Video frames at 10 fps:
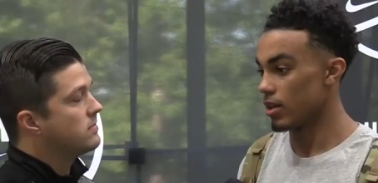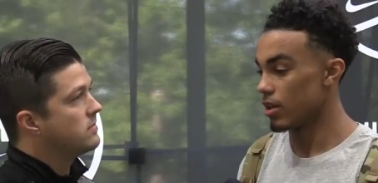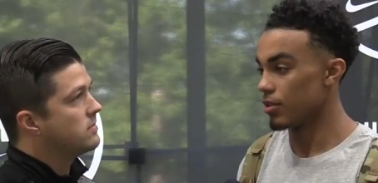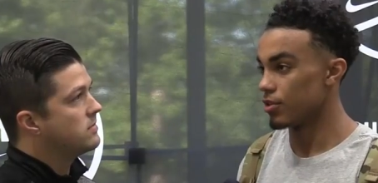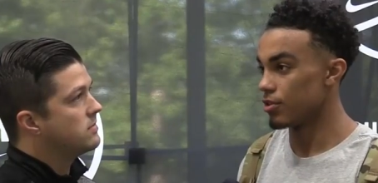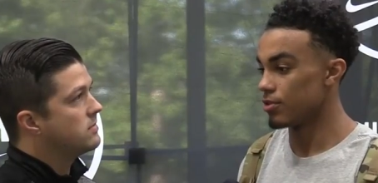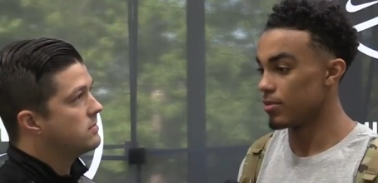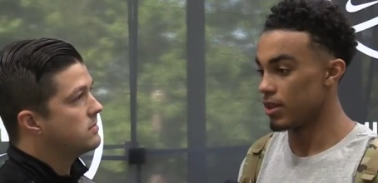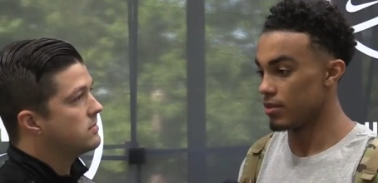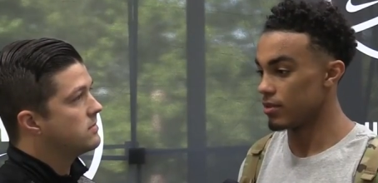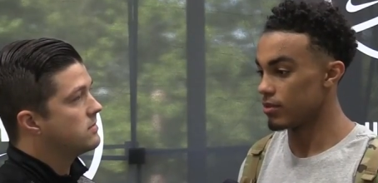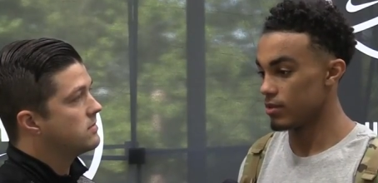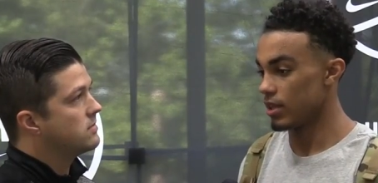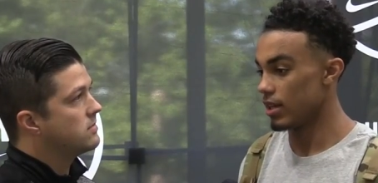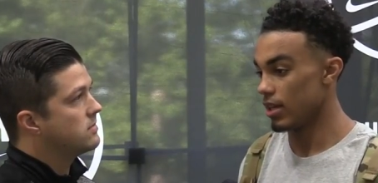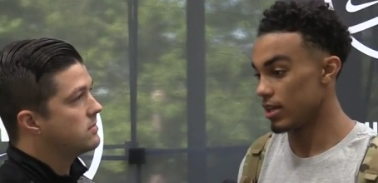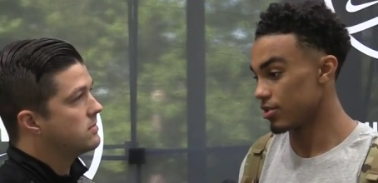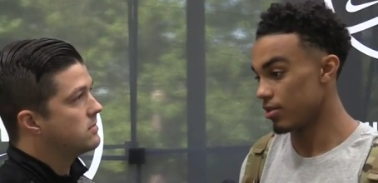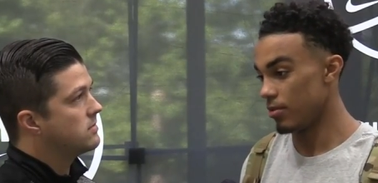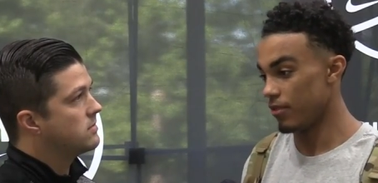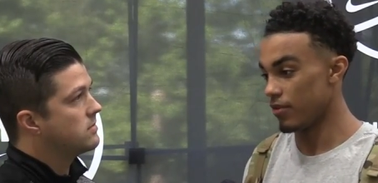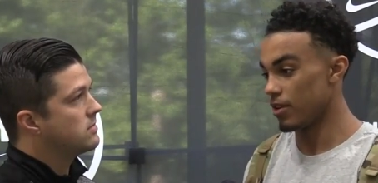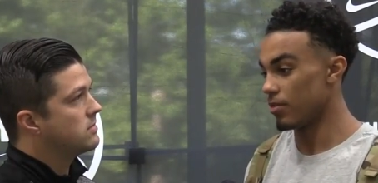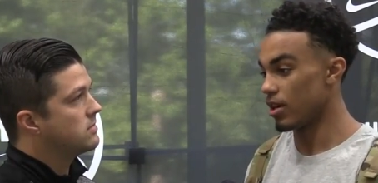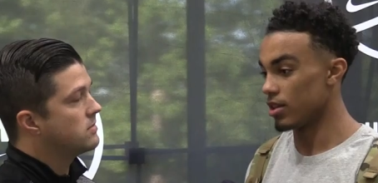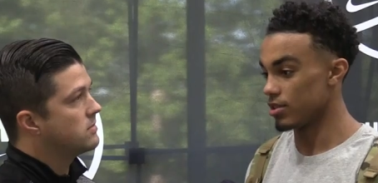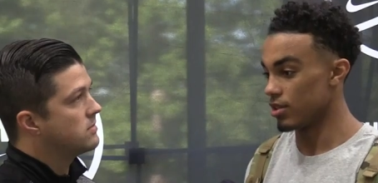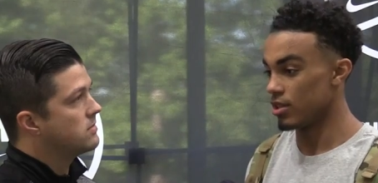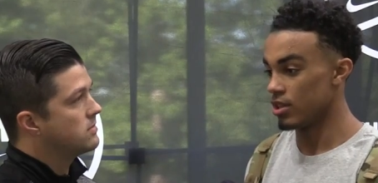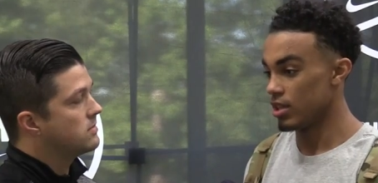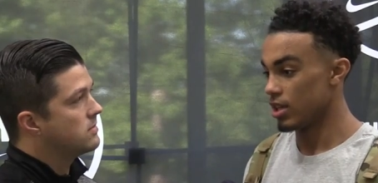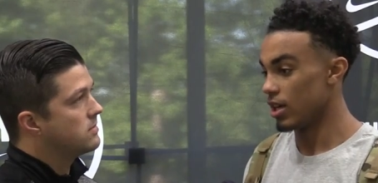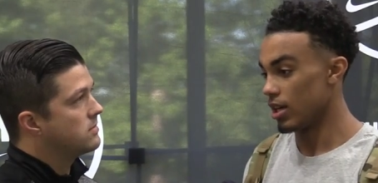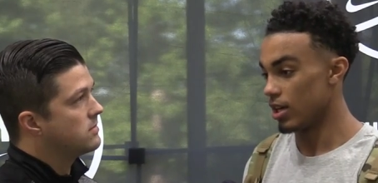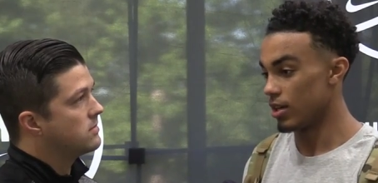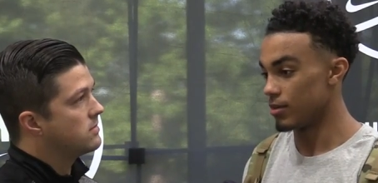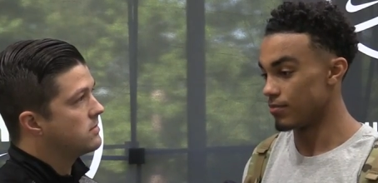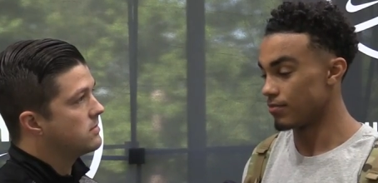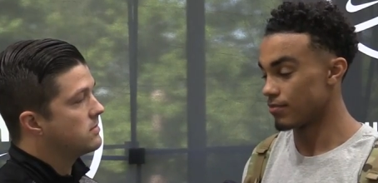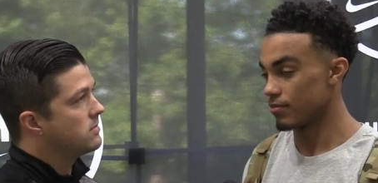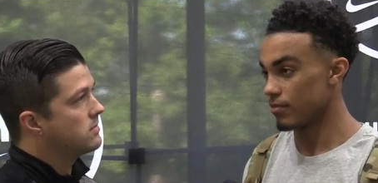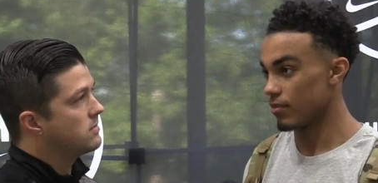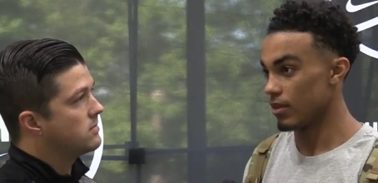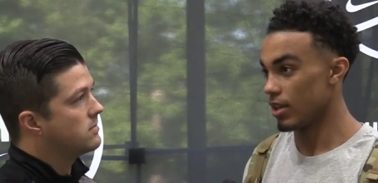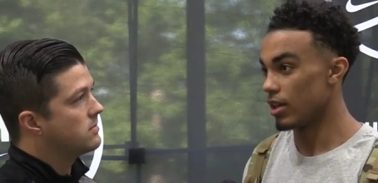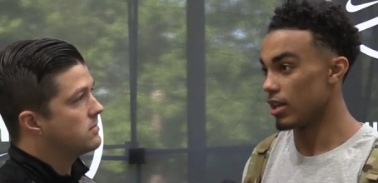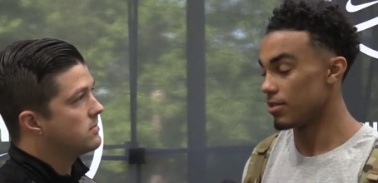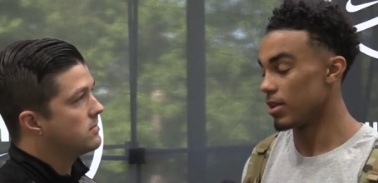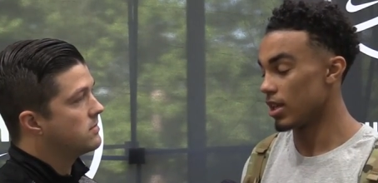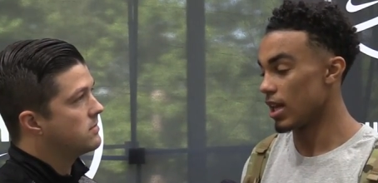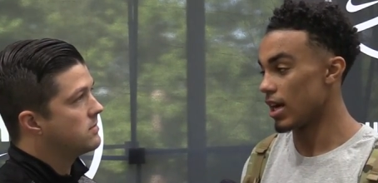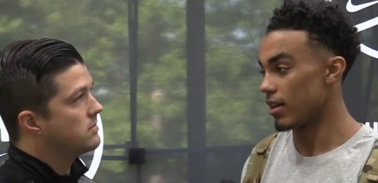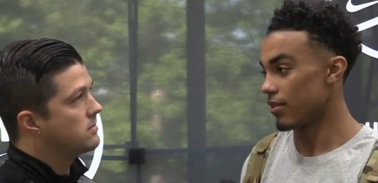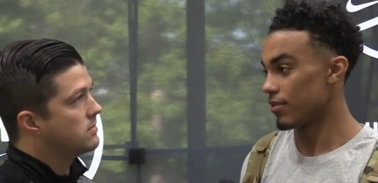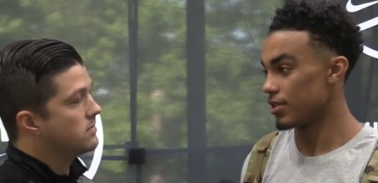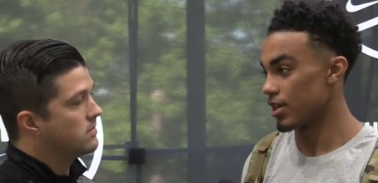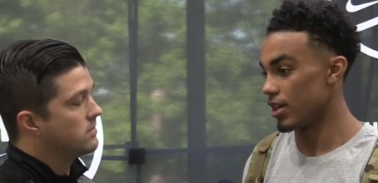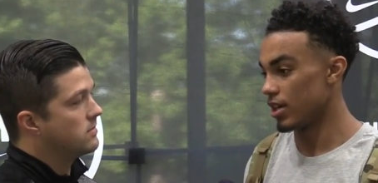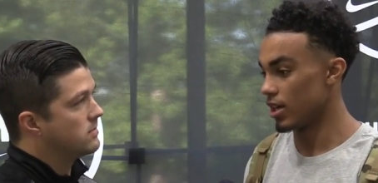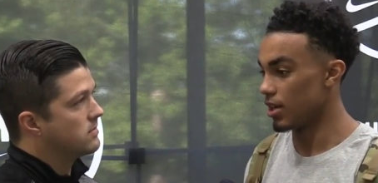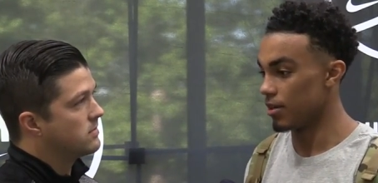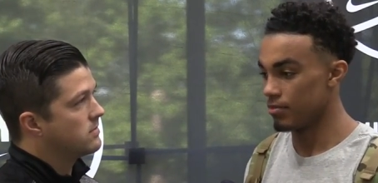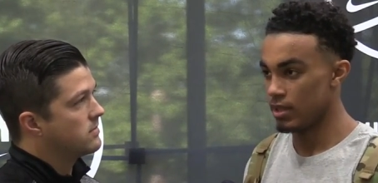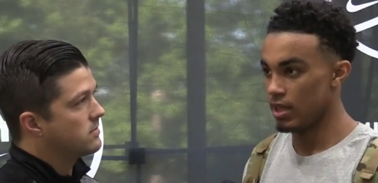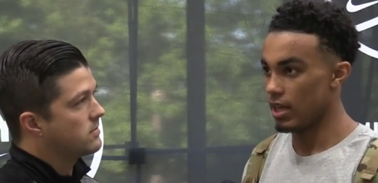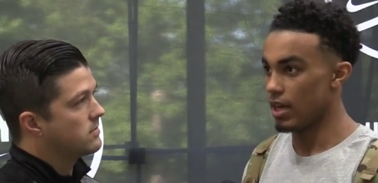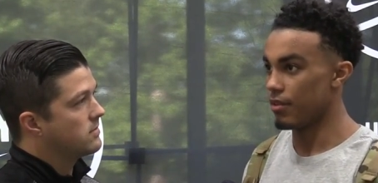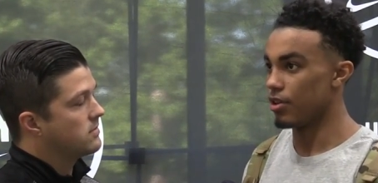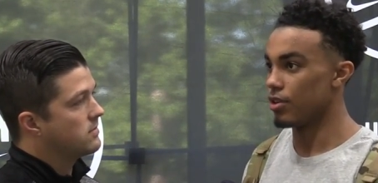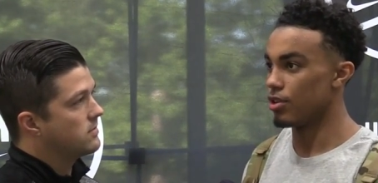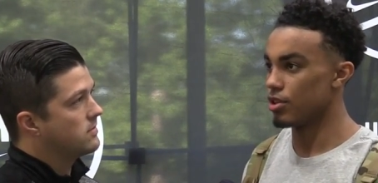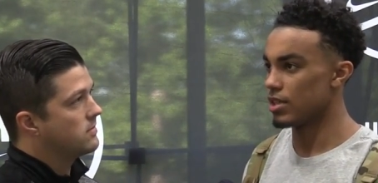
Speaker 1: uh, recruiting's been extremely fun, but also um, it's been a lot for sure. Um, I have no no